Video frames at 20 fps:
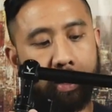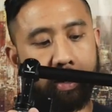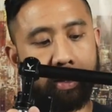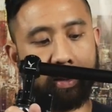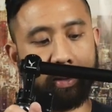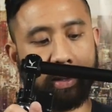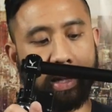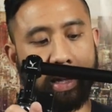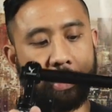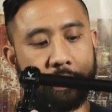The
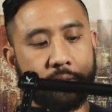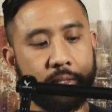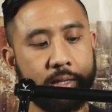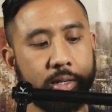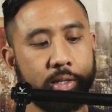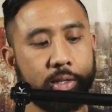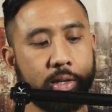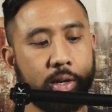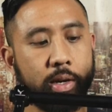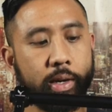lens
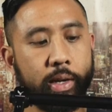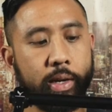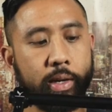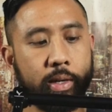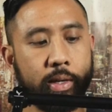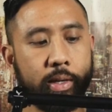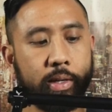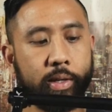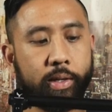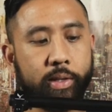that's on
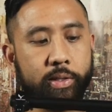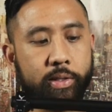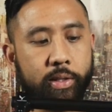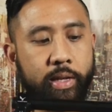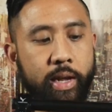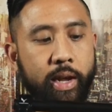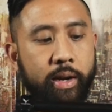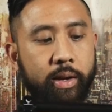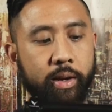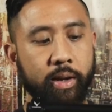it is a
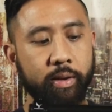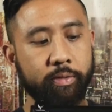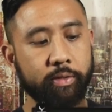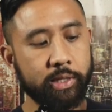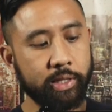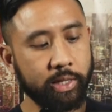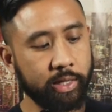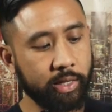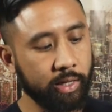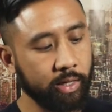Canon
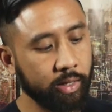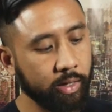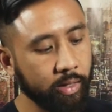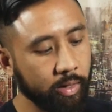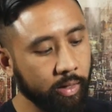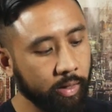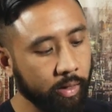FD